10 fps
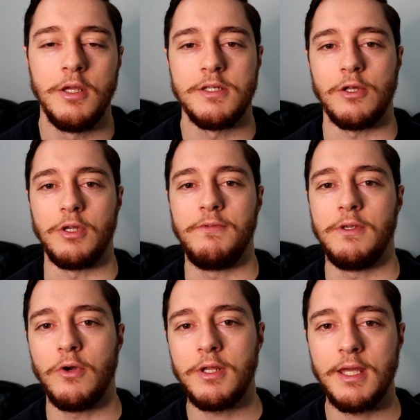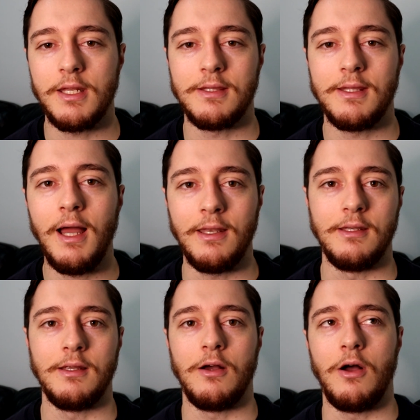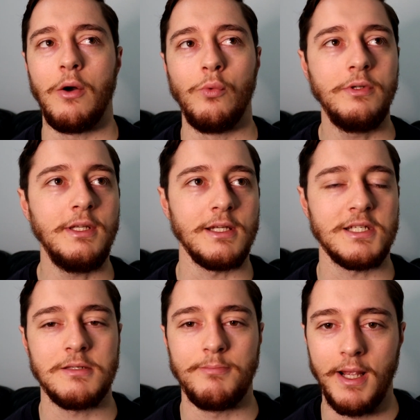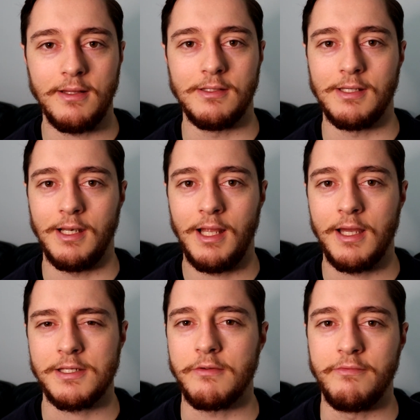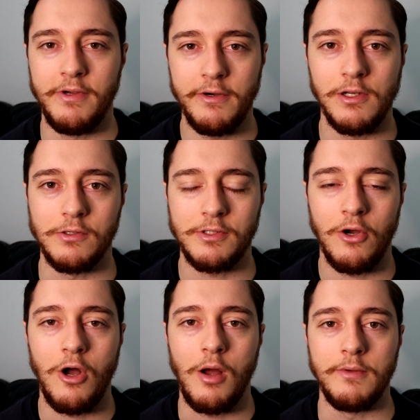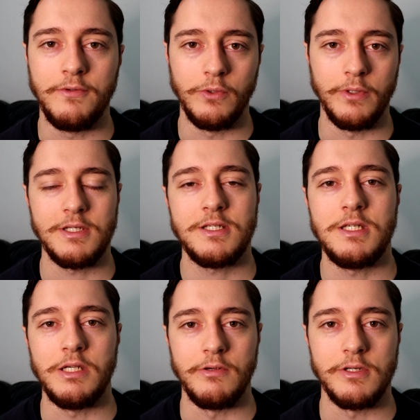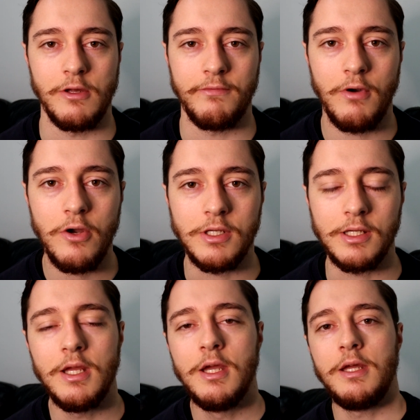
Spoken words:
So if you're gonna get it done, I wouldn't expect it to last a very long time if you're doing serious off-roading.